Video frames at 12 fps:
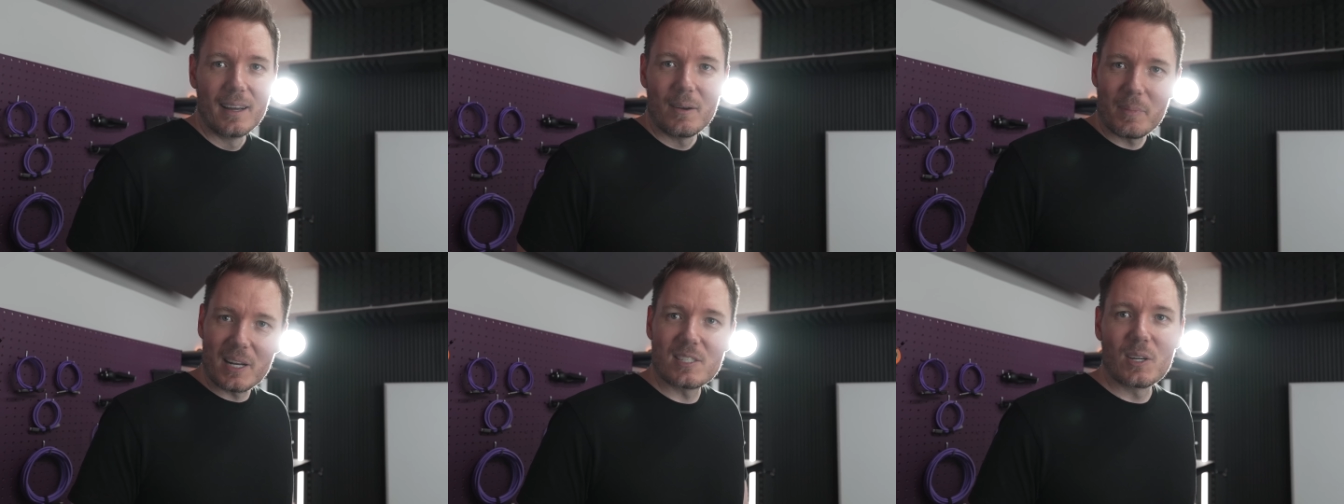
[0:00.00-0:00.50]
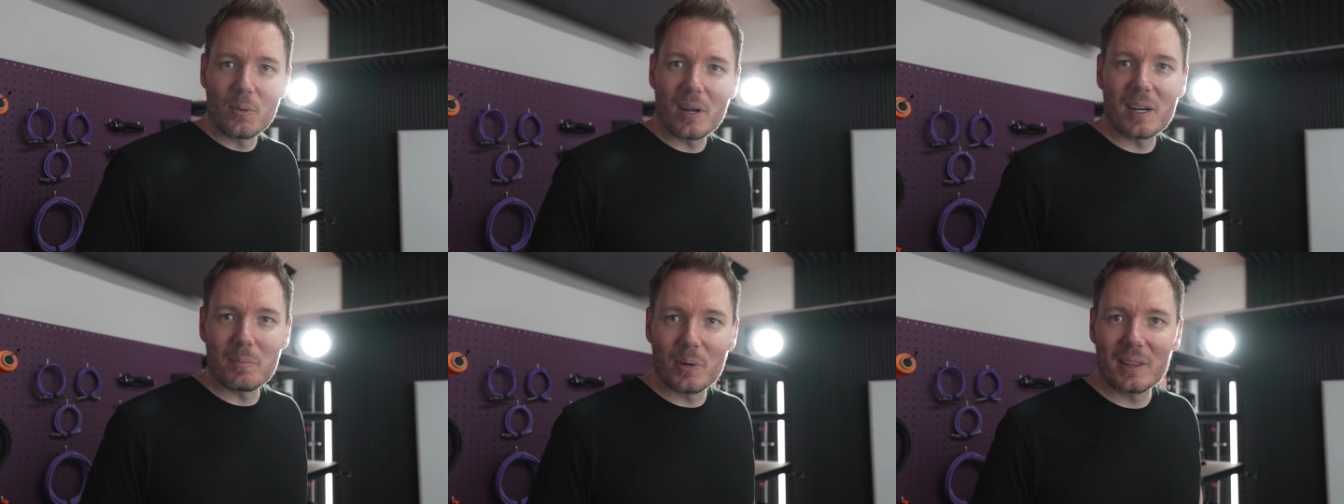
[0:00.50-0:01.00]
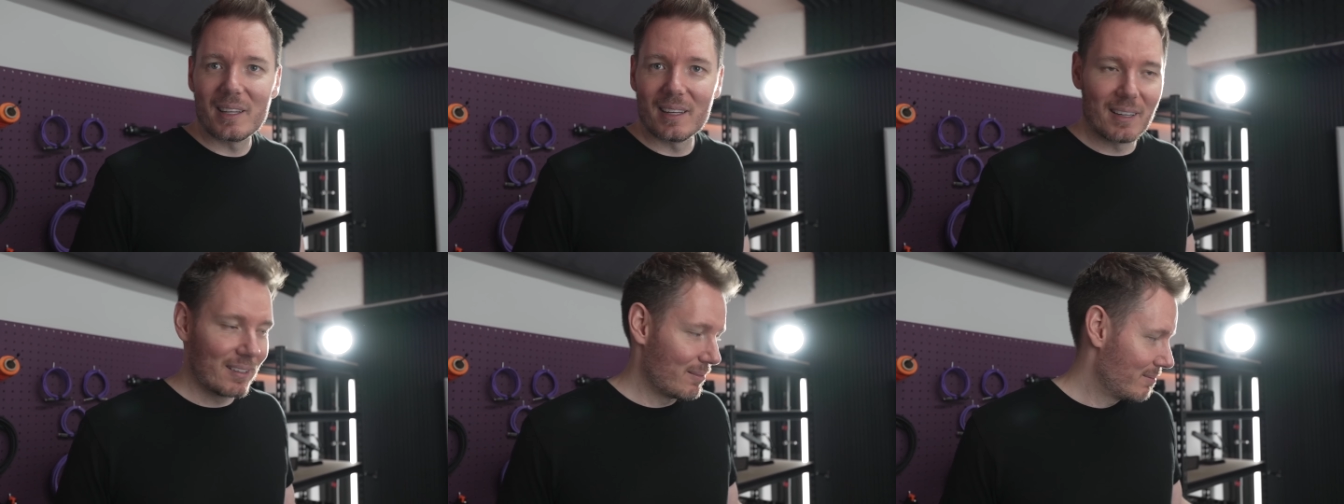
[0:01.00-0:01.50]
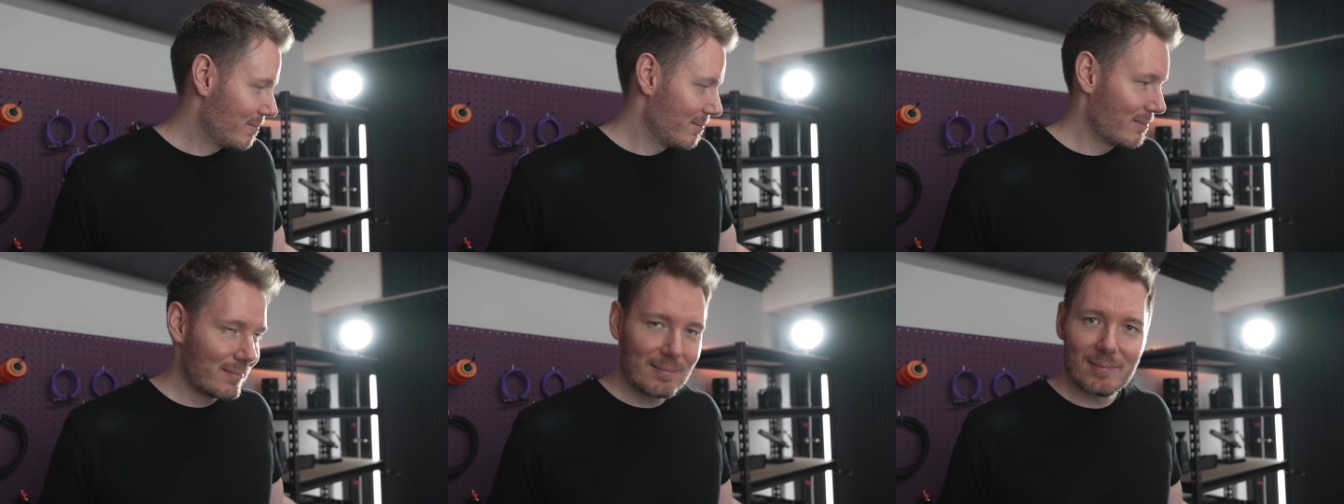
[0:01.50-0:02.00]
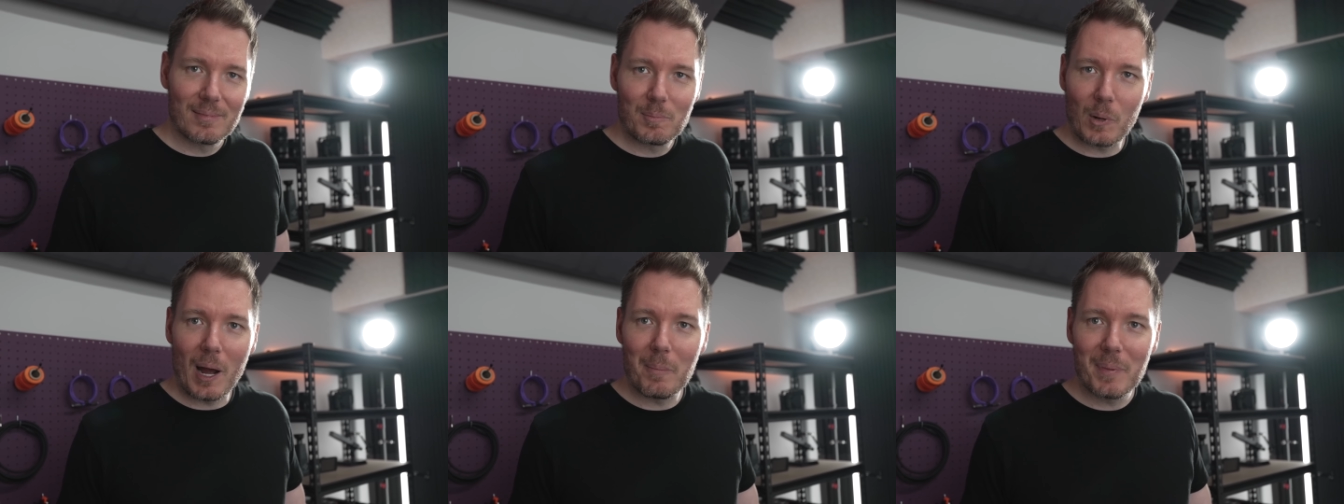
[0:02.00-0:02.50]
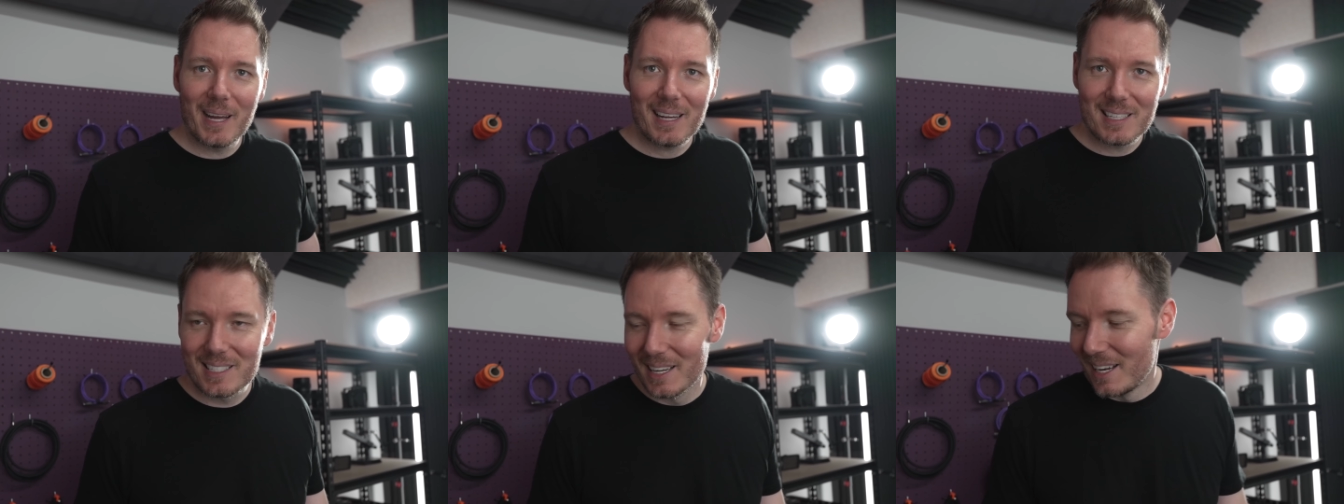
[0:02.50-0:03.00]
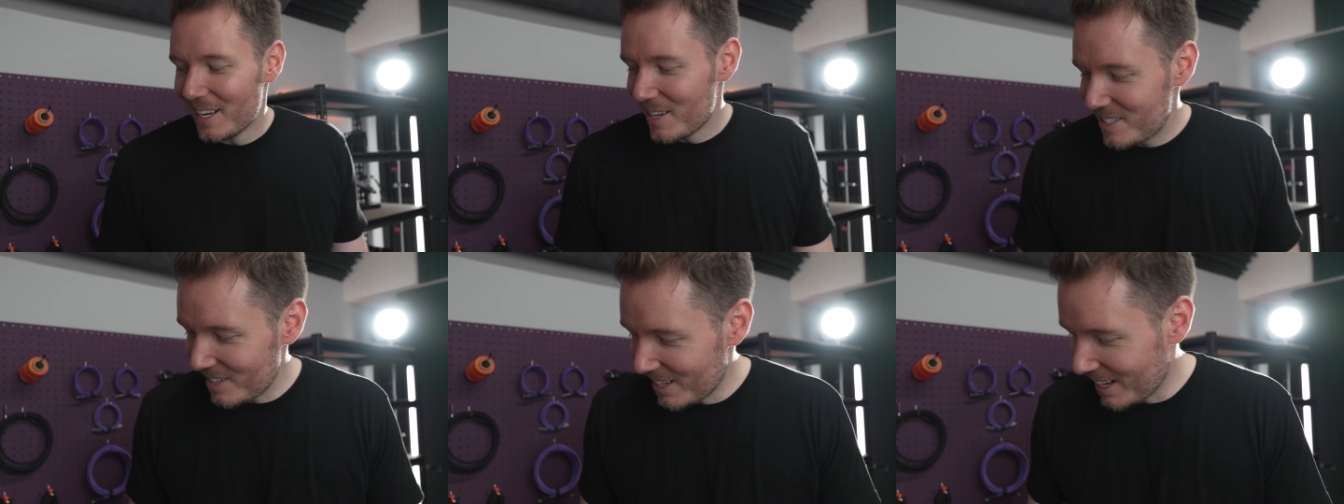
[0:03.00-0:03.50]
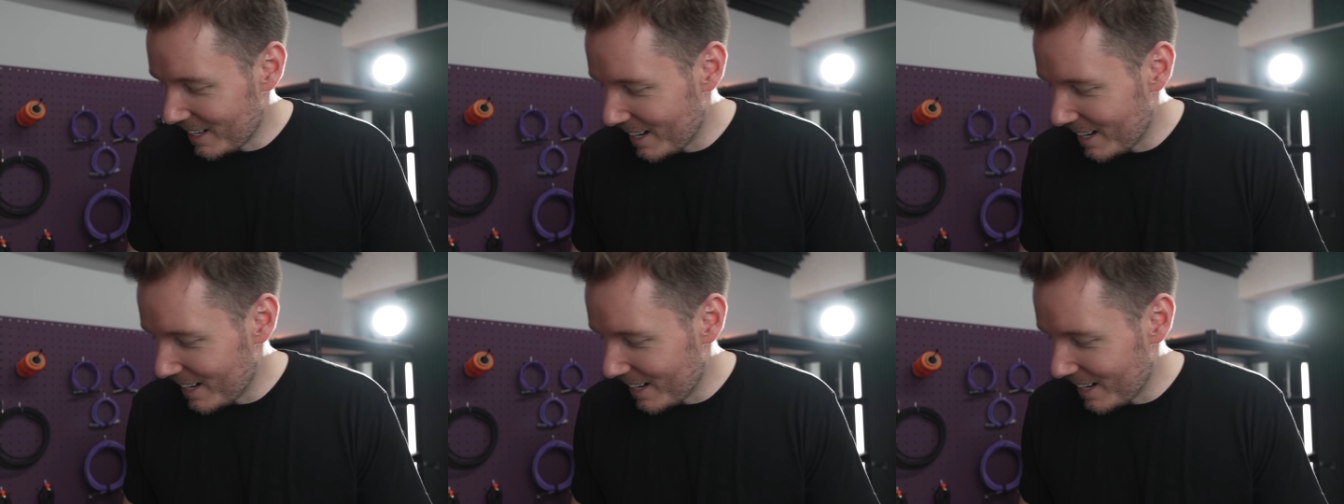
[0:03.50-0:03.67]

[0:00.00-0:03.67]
but I still wanted to put the prop bags. So that I